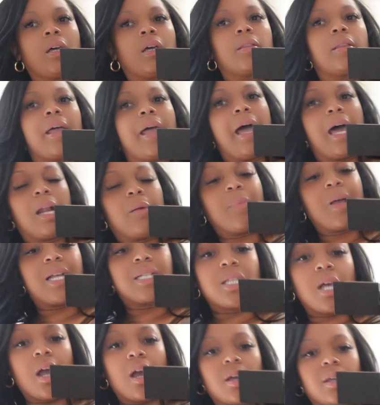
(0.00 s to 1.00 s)
they had them at
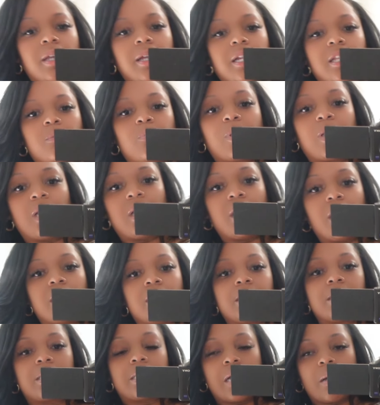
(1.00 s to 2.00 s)
Target at the beginning of
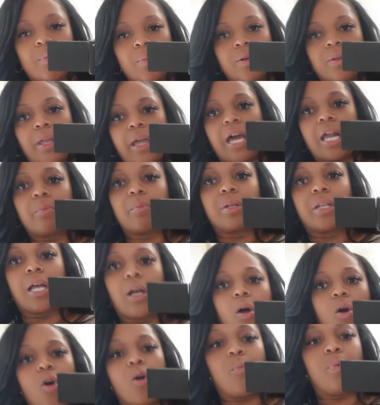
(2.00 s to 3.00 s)
the summer. They had them in like a whole